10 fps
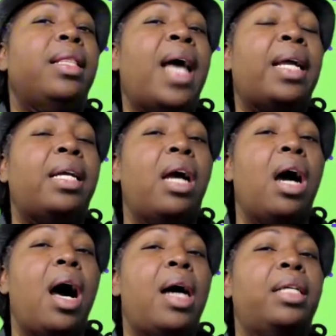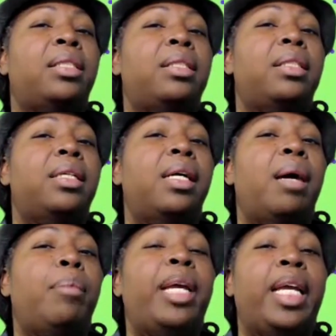that can cause
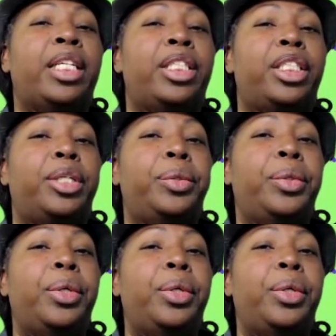a big issue.